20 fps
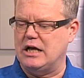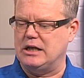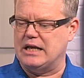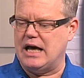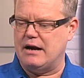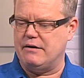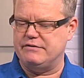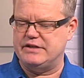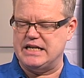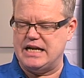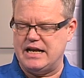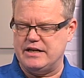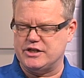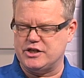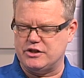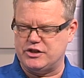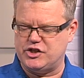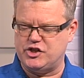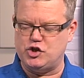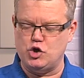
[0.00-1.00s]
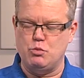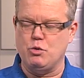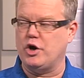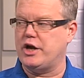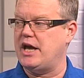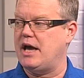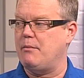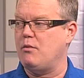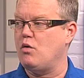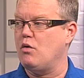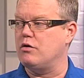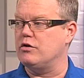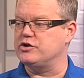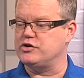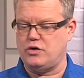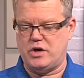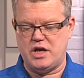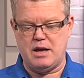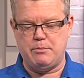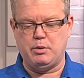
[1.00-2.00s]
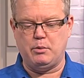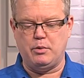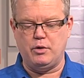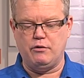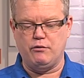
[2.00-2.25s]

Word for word: a lot of today's consumer camcorders are capable